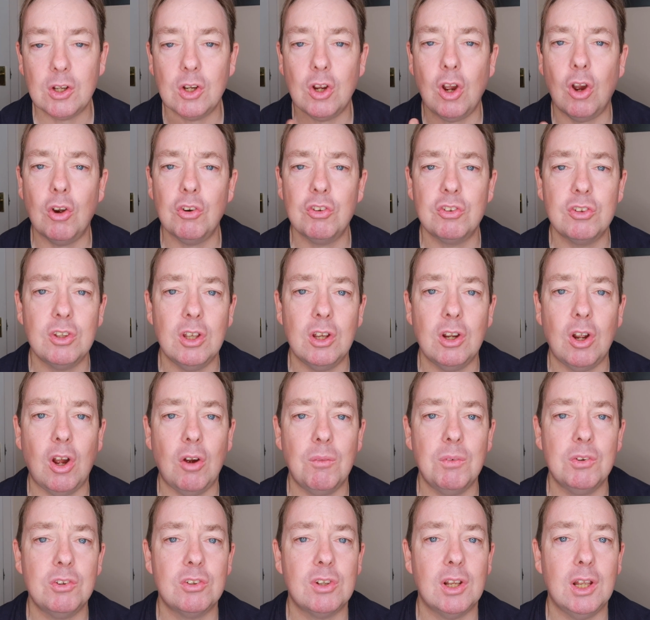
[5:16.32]
Costa,
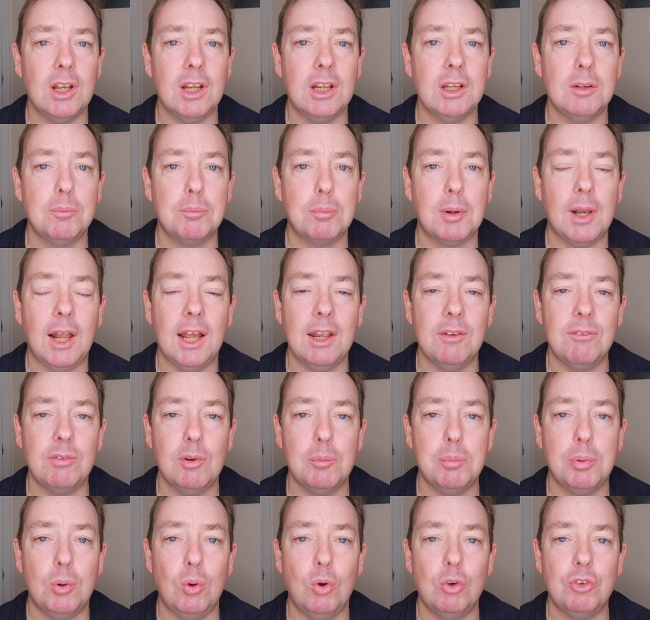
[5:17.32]
obviously playing
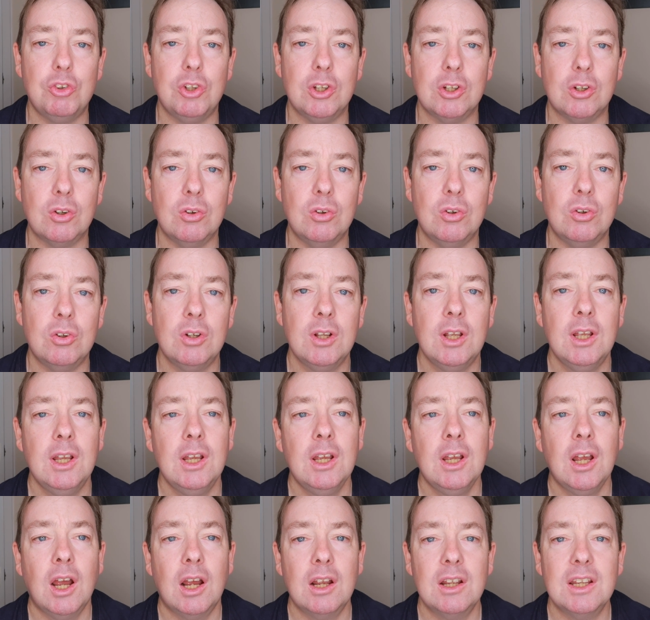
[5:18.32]
for Portugal,
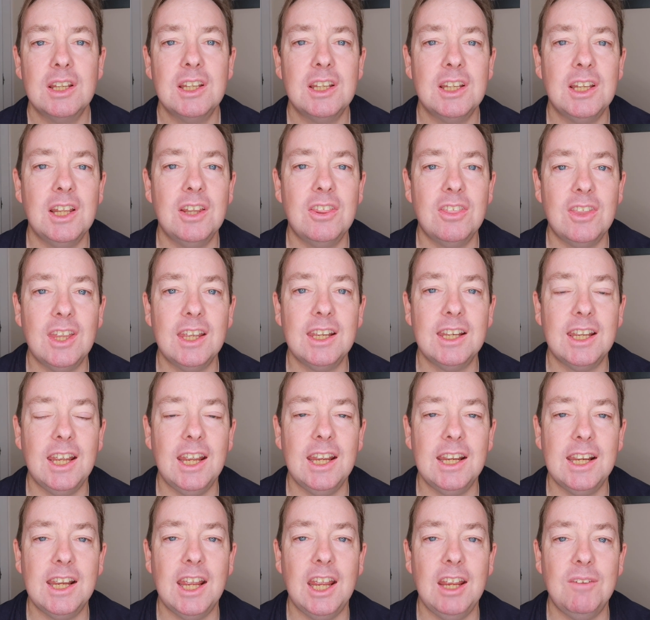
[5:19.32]
you'd think
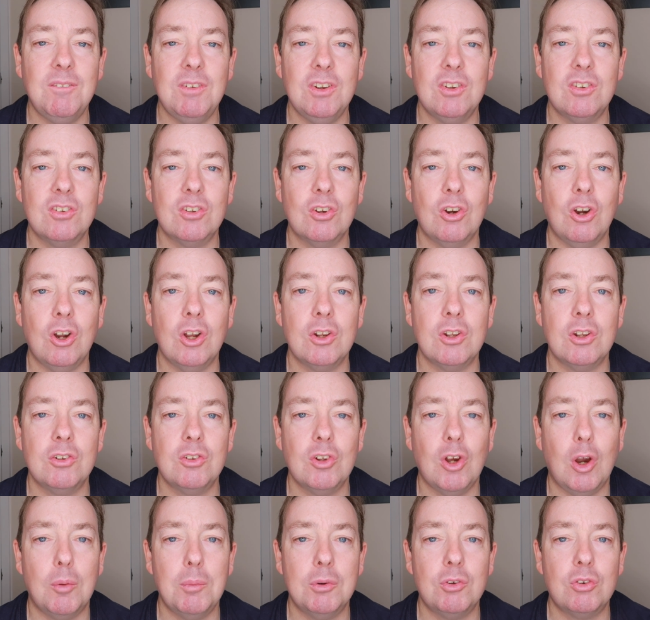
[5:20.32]
he'd keep his side.
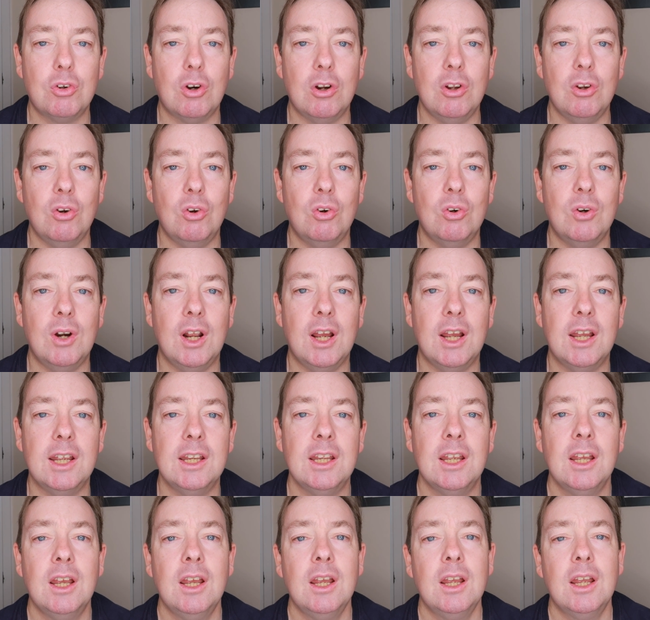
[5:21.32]
Adama
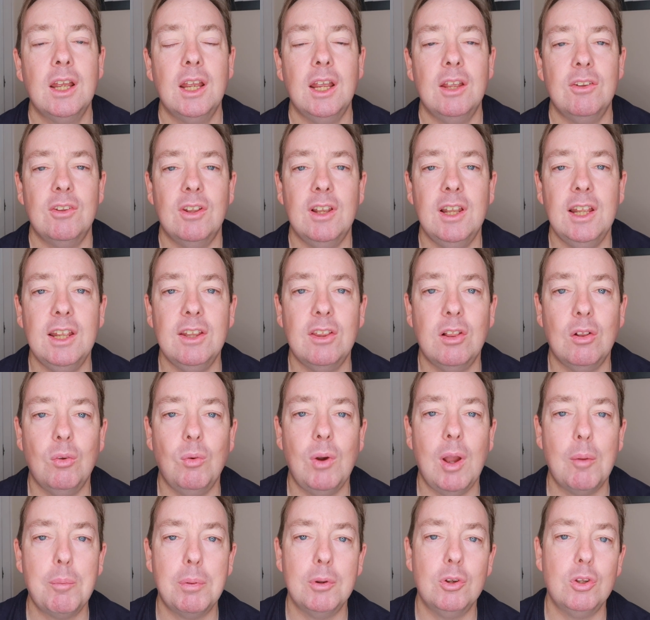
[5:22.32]
Traore is a lethal
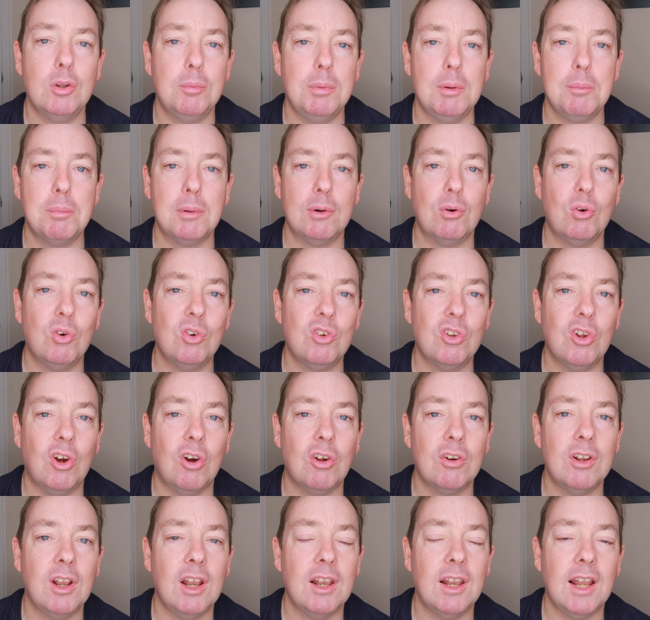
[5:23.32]
weapon to be brought
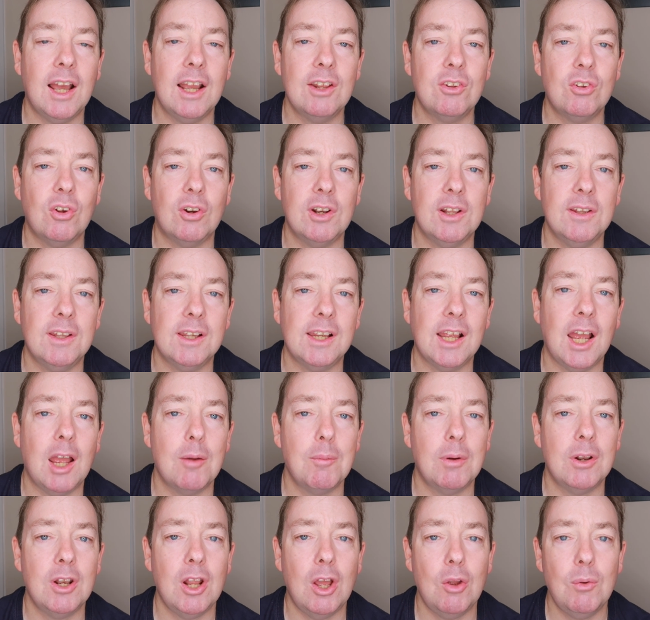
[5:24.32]
on late on in the
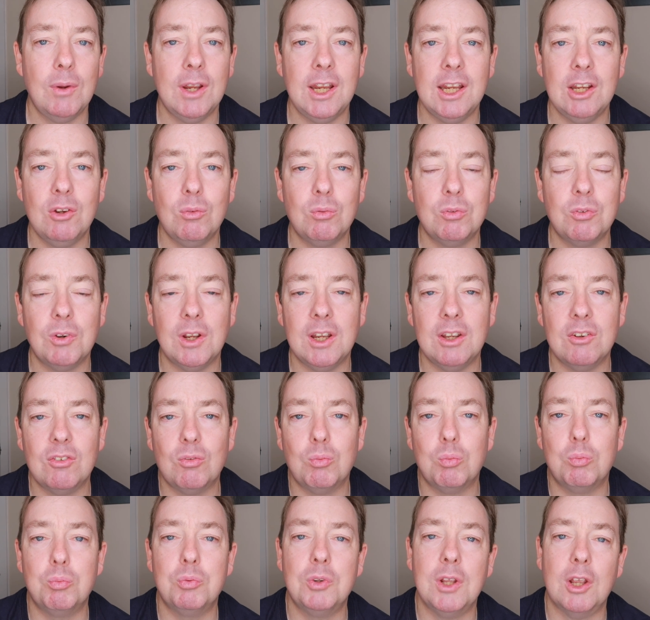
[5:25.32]
game. I know he
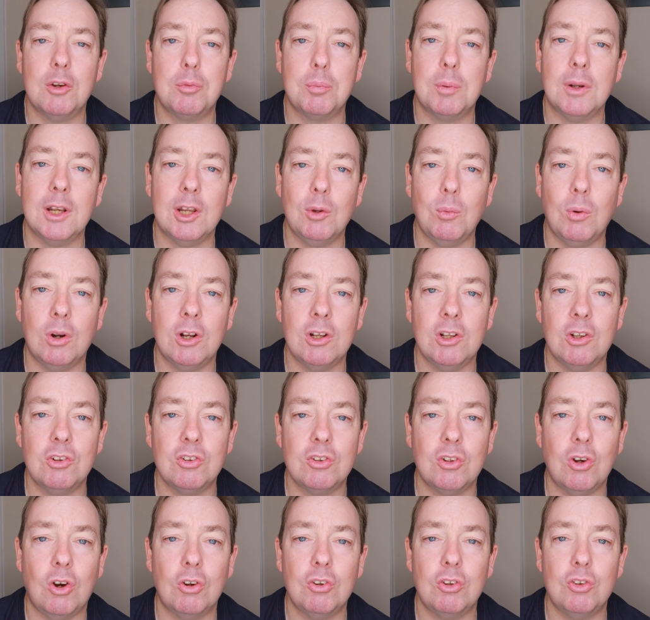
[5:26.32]
is desperately wanting to
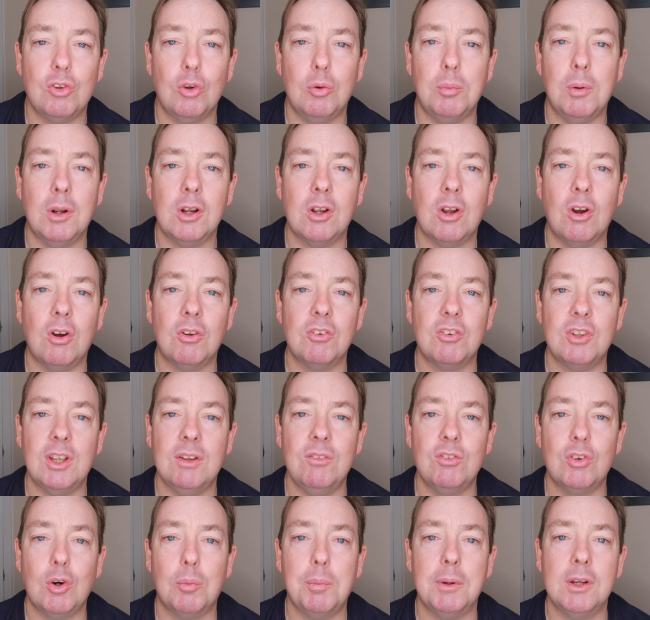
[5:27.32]
start at all, but I can't see
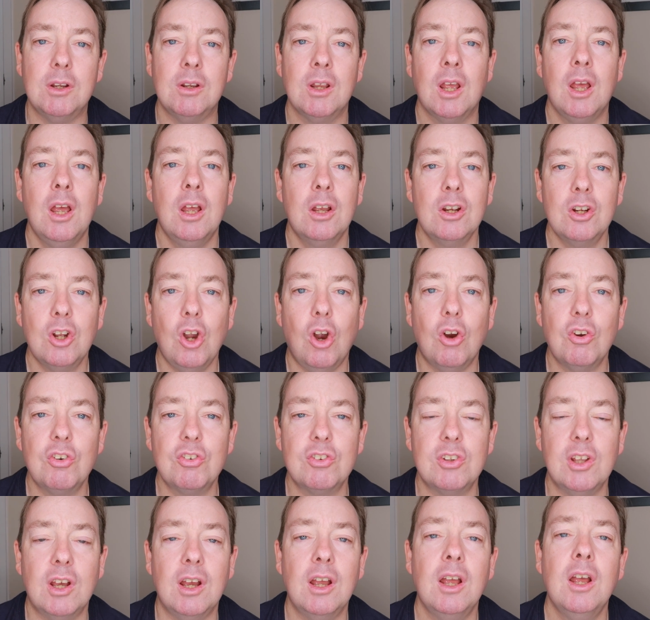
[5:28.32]
him dropping
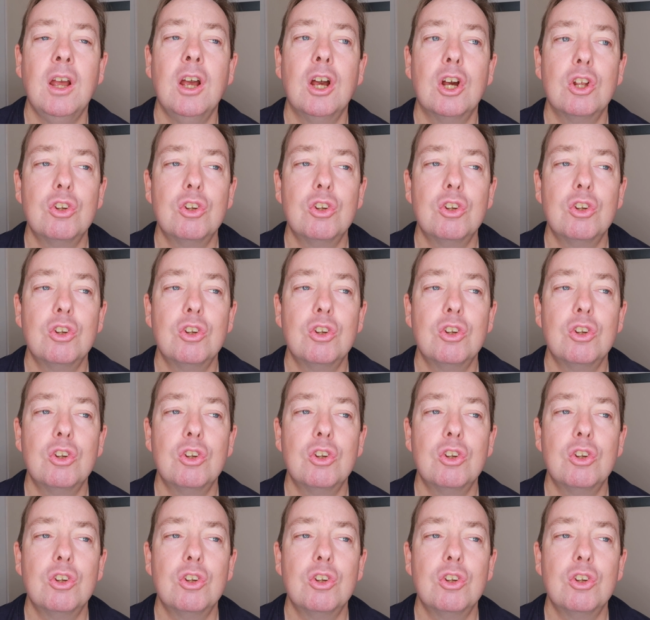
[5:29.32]
Costa.